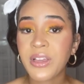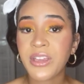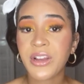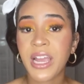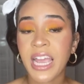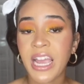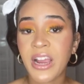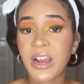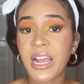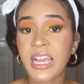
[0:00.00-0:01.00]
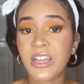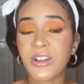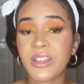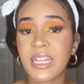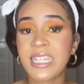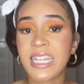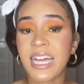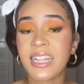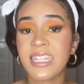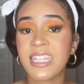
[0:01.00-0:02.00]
your hair and you're less likely to